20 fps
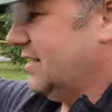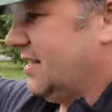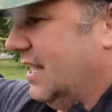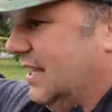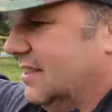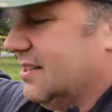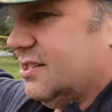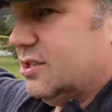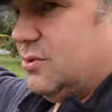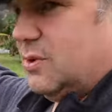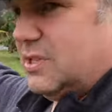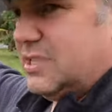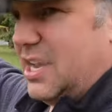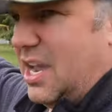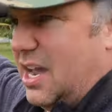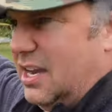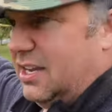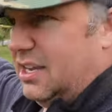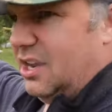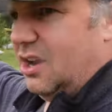Like this one's a
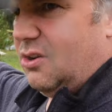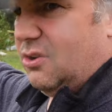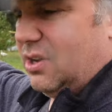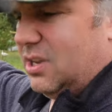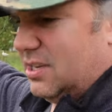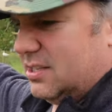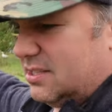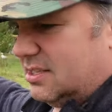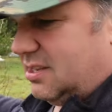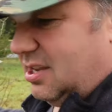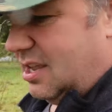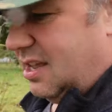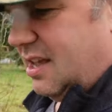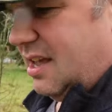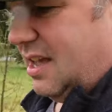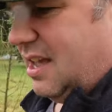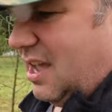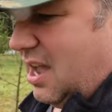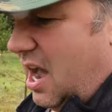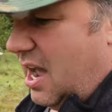honey locust.
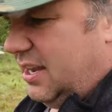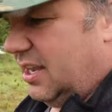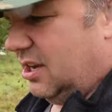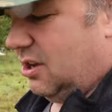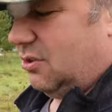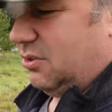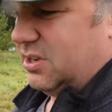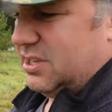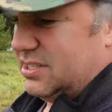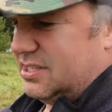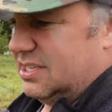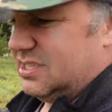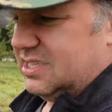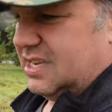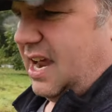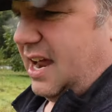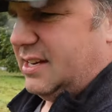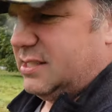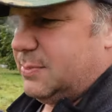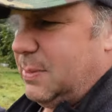Honey locust is
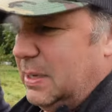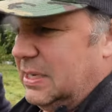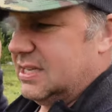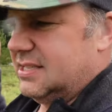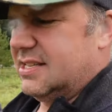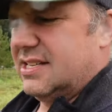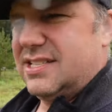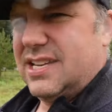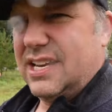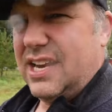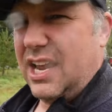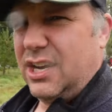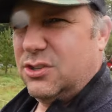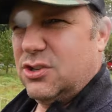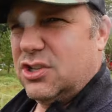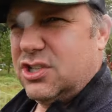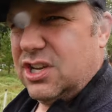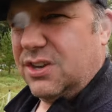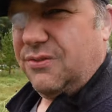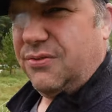nice because it's a
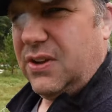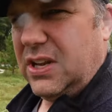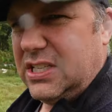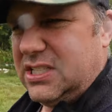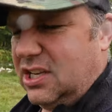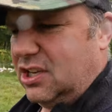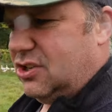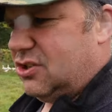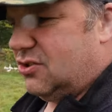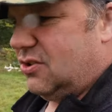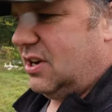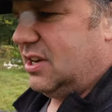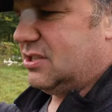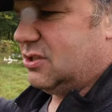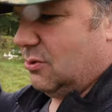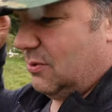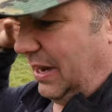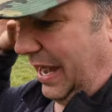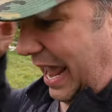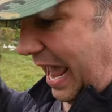nitrogen fixing tree,
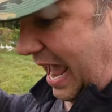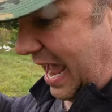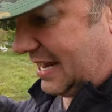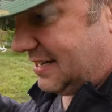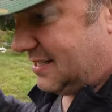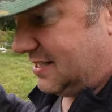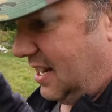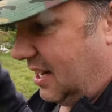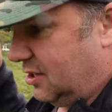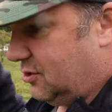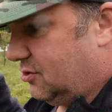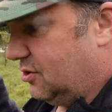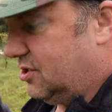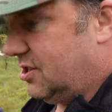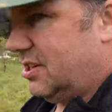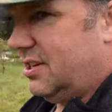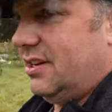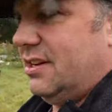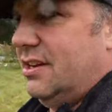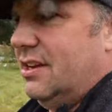so it adds
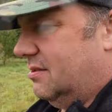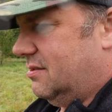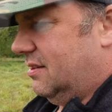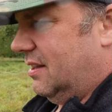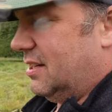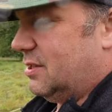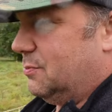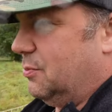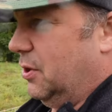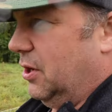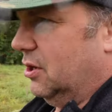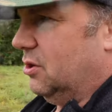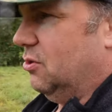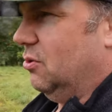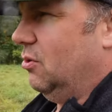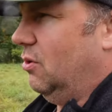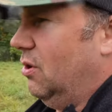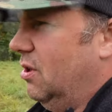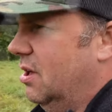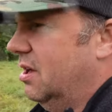nitrogen, so that's pretty
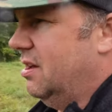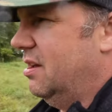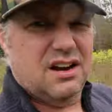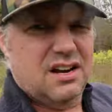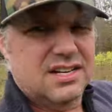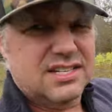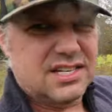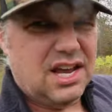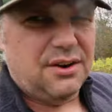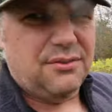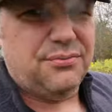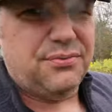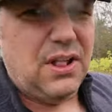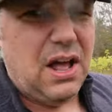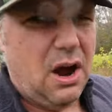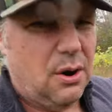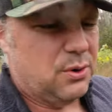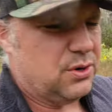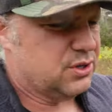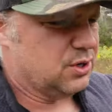cool.
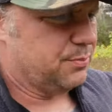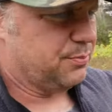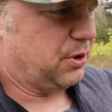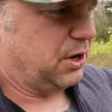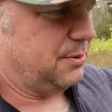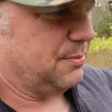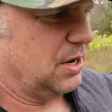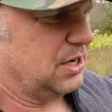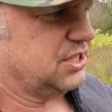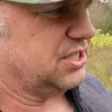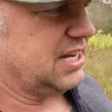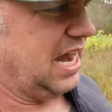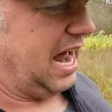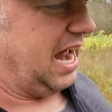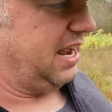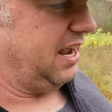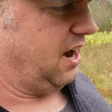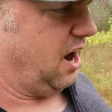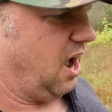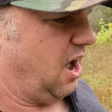Sunflowers are pretty much
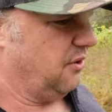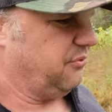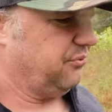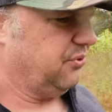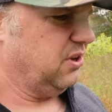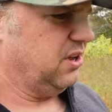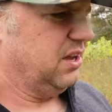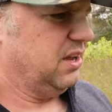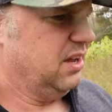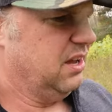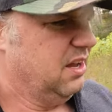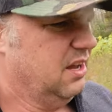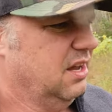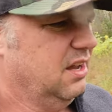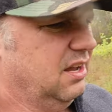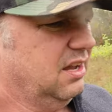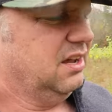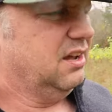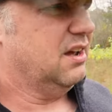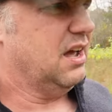dying off.
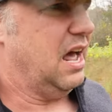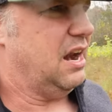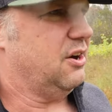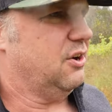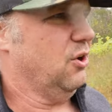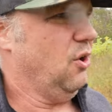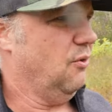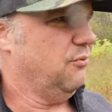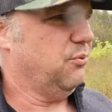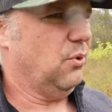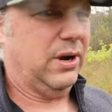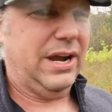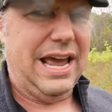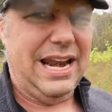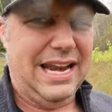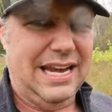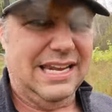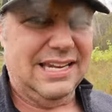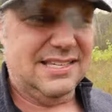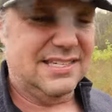I don't know if we'll get
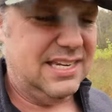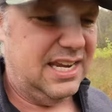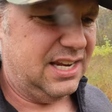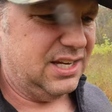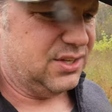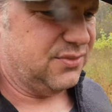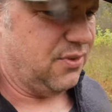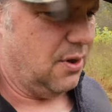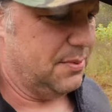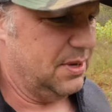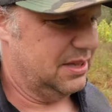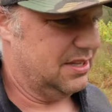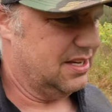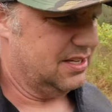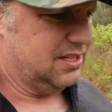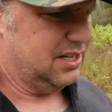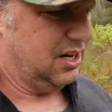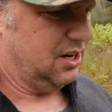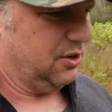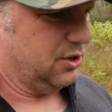any seeds from it
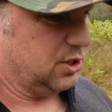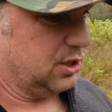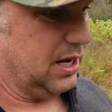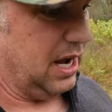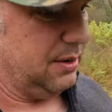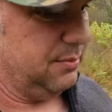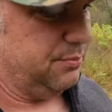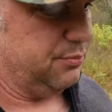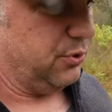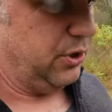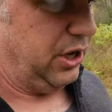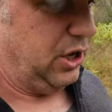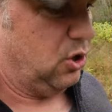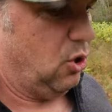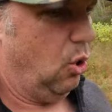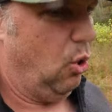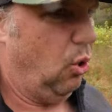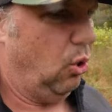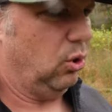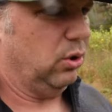this year. It's getting pretty
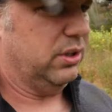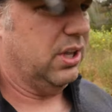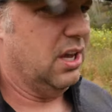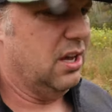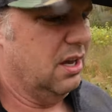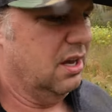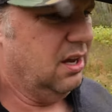cold.